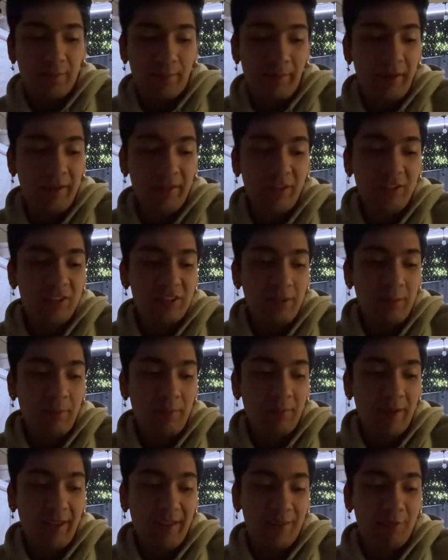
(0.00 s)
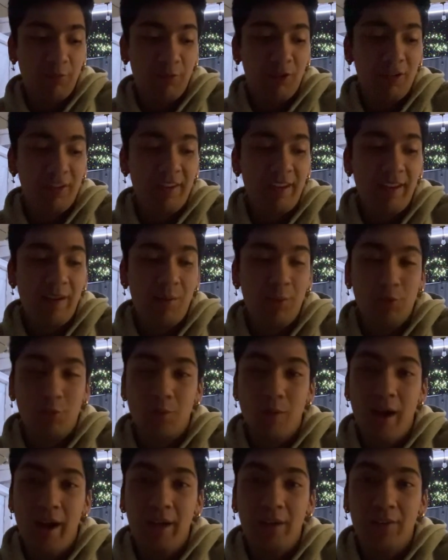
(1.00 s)
the mothership, like the first night, it
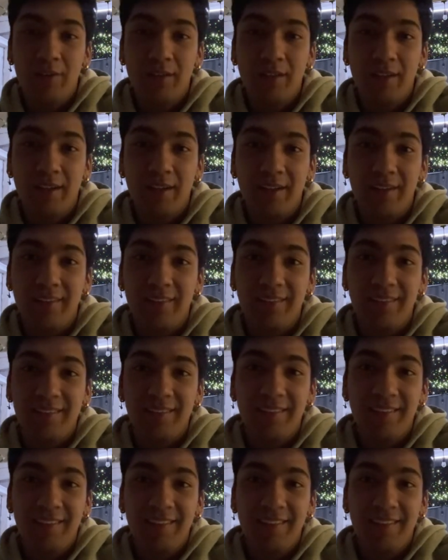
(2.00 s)
was wild, guys.